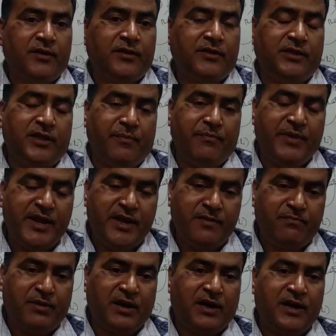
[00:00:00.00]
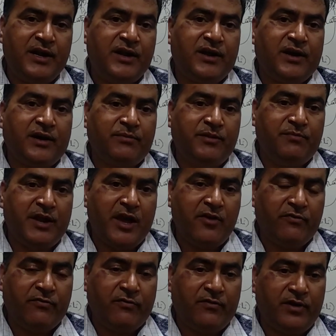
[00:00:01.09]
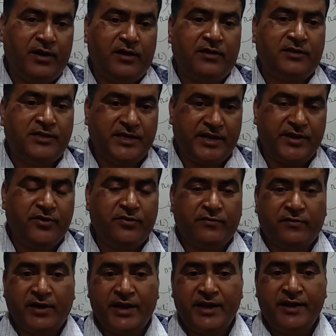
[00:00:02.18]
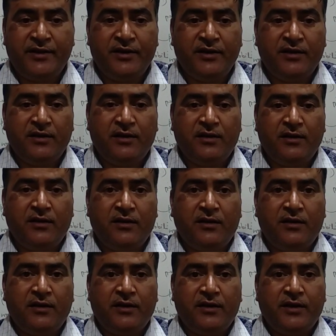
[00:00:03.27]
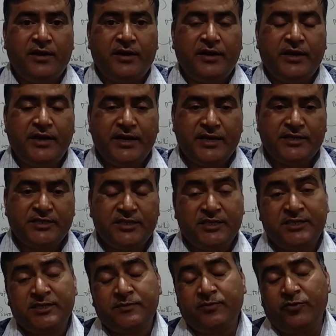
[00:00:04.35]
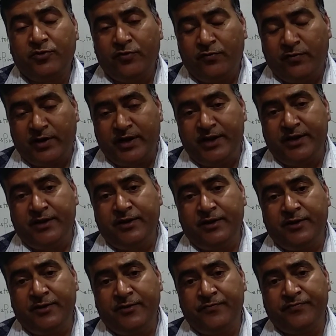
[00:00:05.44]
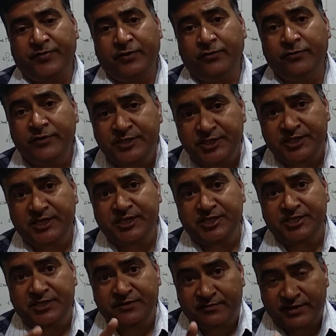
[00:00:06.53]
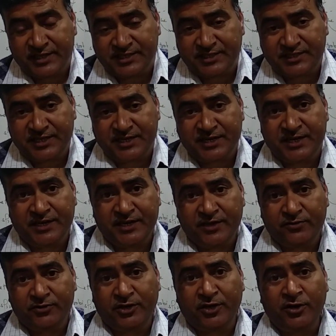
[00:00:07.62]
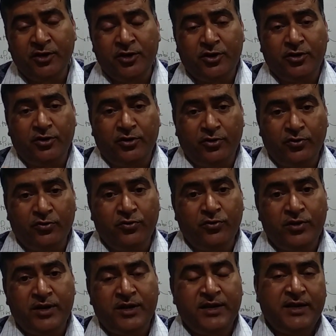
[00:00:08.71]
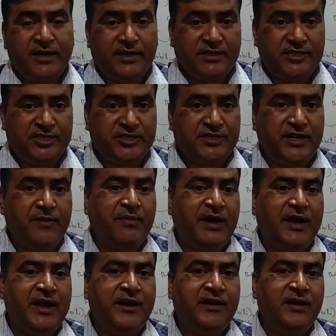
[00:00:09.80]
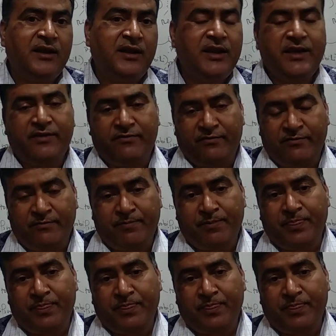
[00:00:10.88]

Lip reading: The main plant of the pteridophyte is sporophyte, which is differentiated into the root, stem and leaf.